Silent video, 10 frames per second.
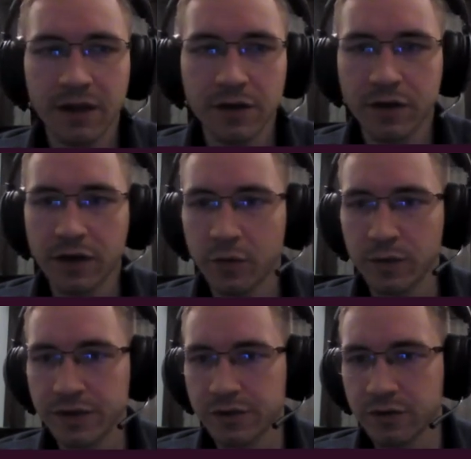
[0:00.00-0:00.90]
you can
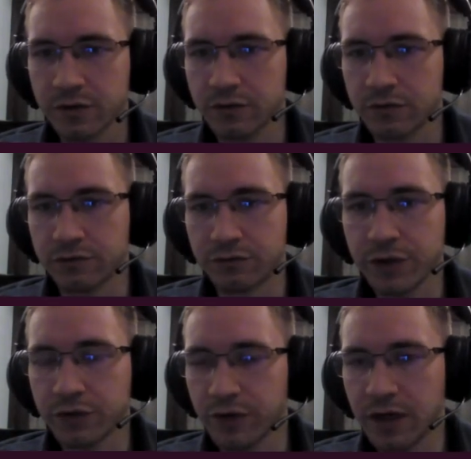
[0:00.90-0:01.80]
always
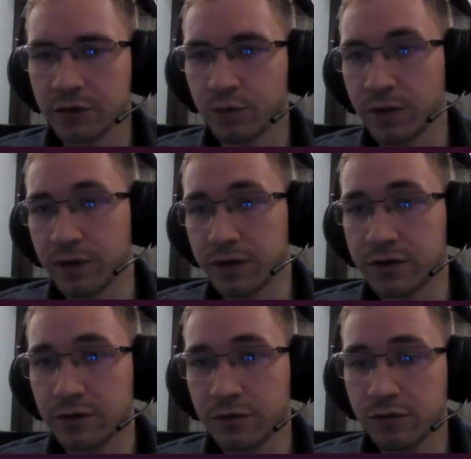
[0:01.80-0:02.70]
recreate it with the
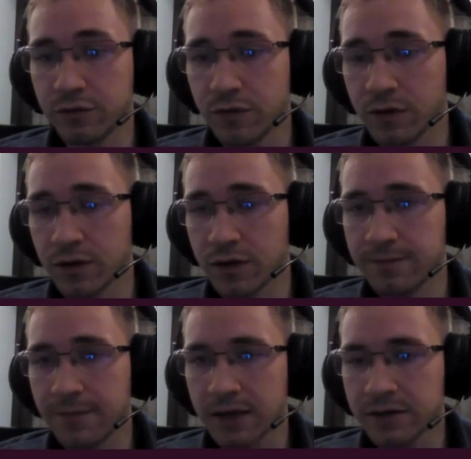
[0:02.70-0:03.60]
two
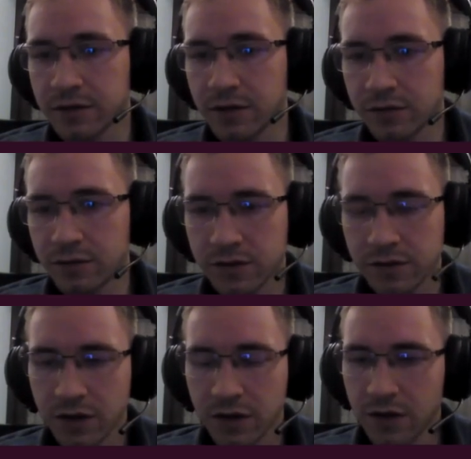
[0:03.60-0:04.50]
mass nodes.
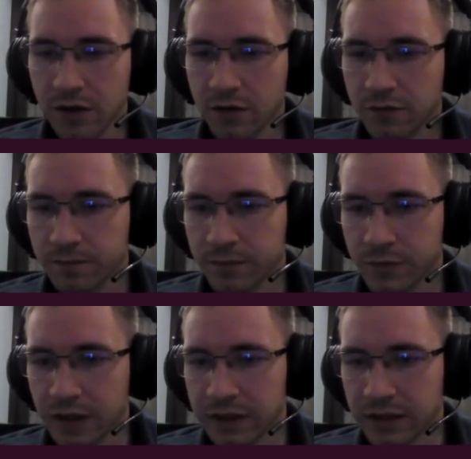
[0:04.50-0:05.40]

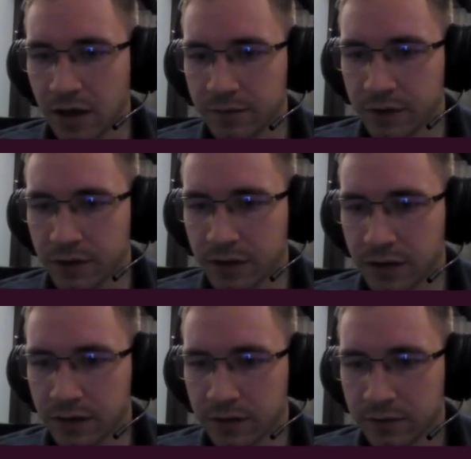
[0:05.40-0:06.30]
Right now I'm
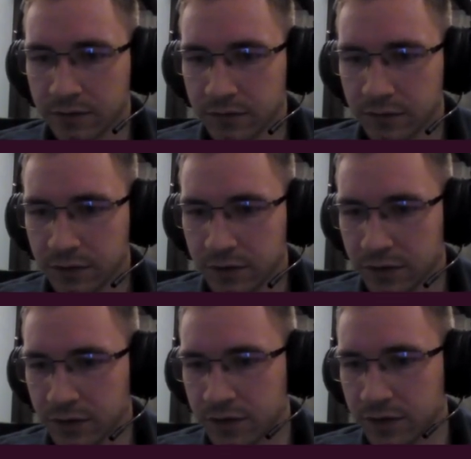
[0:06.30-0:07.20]
gonna
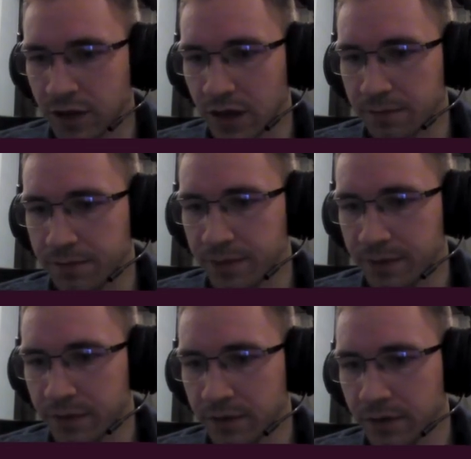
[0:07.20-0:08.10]
stop
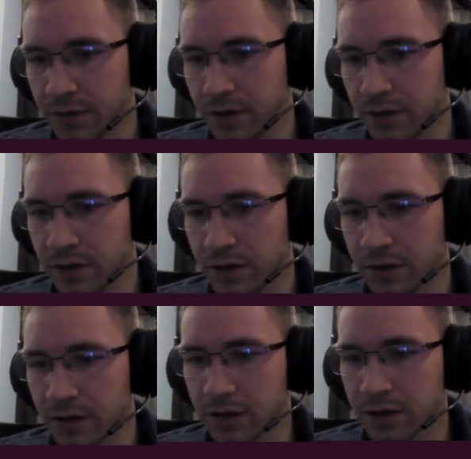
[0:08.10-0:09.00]

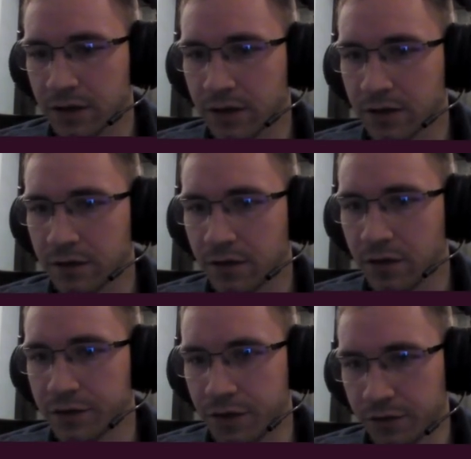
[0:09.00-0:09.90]
all
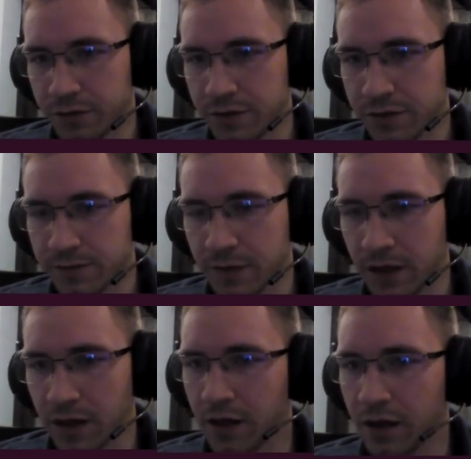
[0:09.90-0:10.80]
the nodes
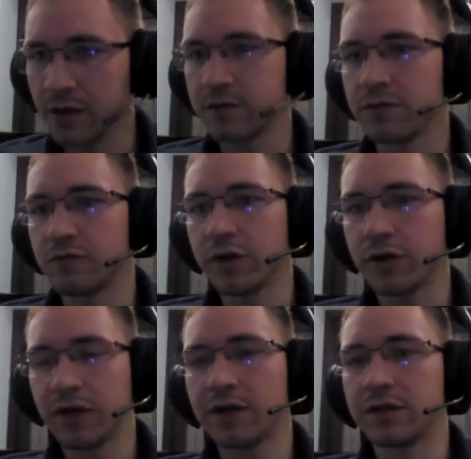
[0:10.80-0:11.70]
and
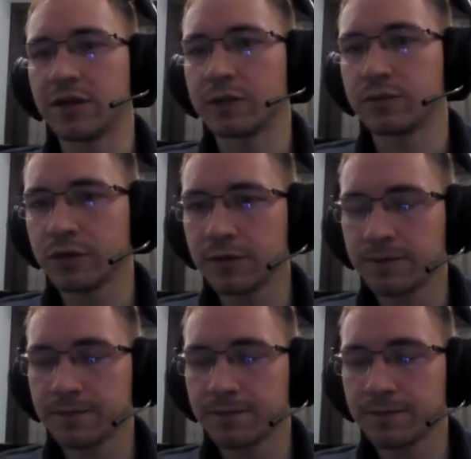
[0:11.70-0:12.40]
recreate the network.